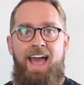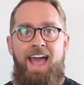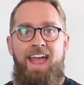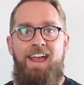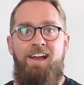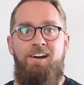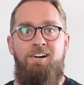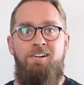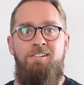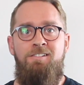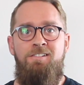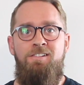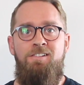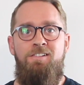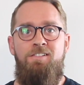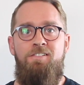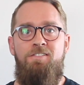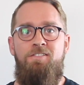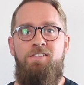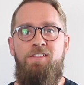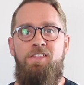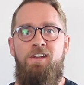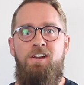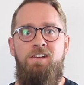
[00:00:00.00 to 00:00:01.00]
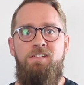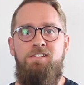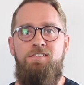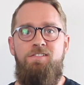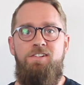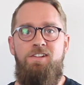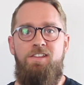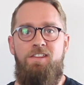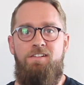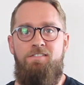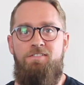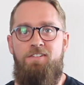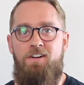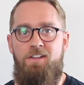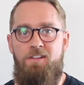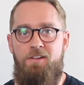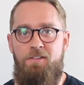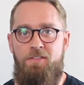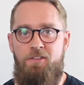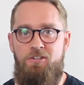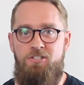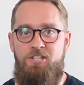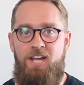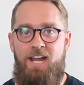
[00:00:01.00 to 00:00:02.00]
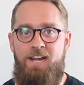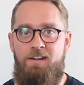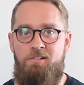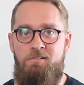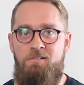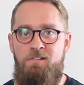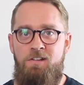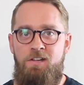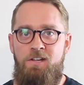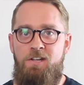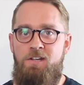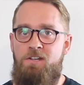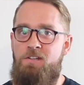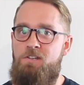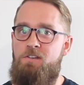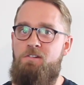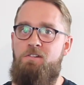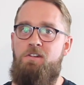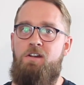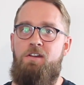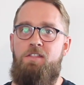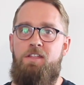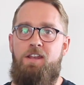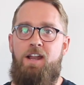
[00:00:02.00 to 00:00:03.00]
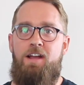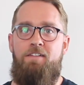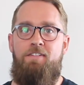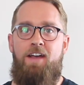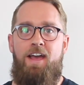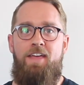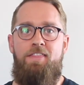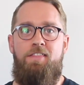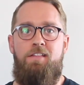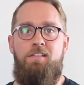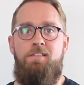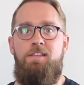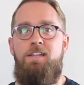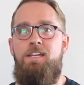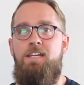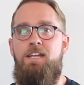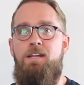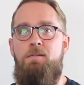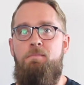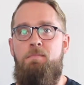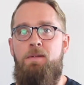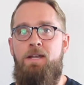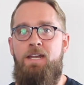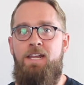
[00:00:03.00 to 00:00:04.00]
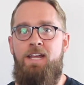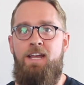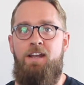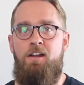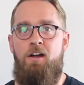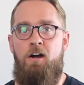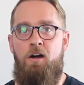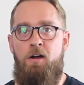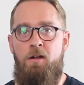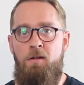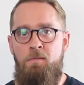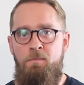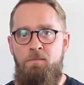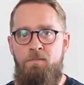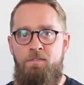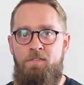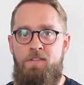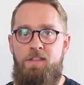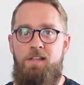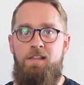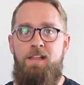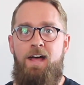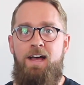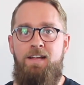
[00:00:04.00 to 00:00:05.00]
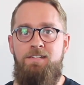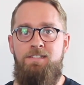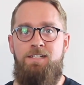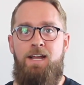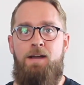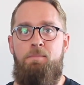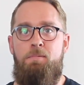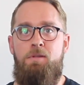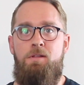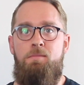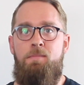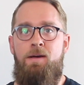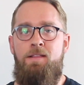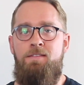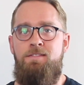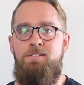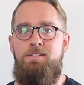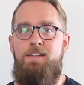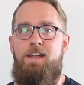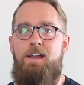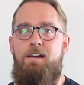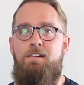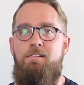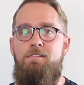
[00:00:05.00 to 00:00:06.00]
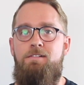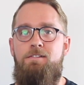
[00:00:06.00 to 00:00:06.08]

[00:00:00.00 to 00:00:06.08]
Hey all, for those of you that follow the channel, you know that I've had the Linea Mini at home for the last couple of months now.